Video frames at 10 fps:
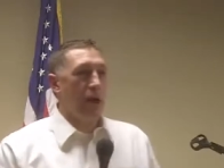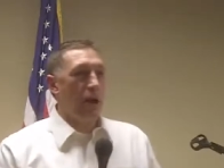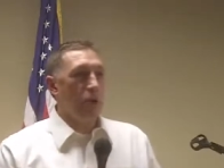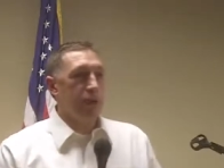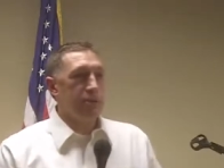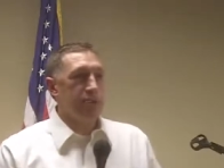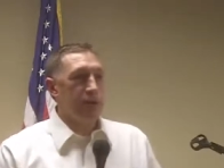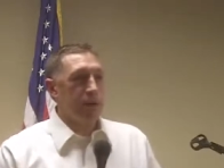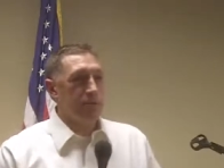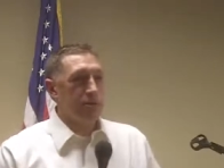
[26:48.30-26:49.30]
always
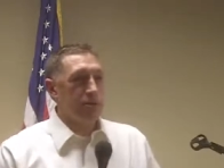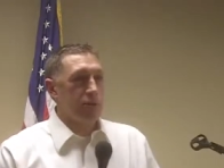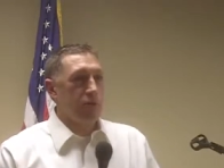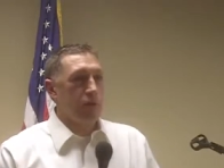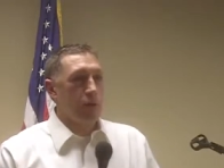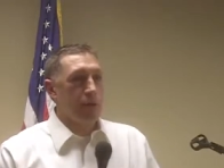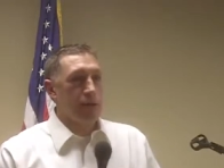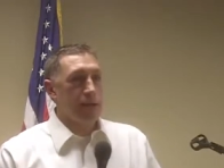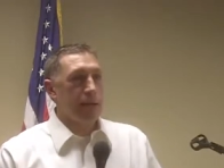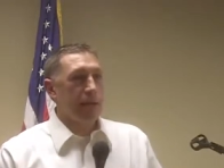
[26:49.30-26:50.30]
be able to avoid
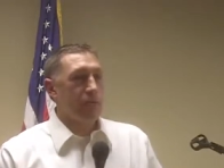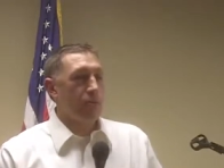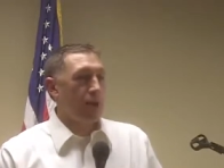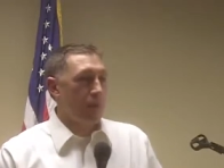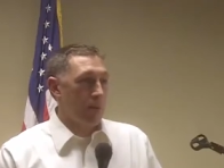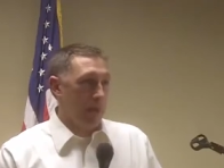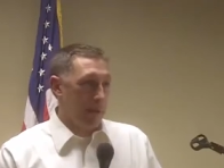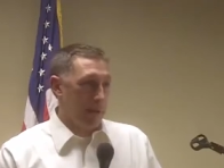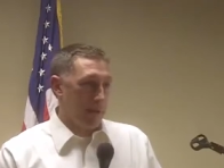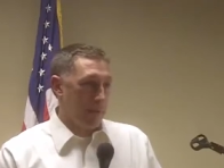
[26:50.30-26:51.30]
any kind of a primary
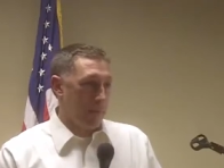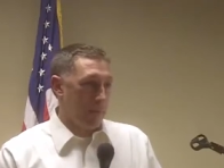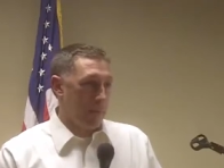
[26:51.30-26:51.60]
battle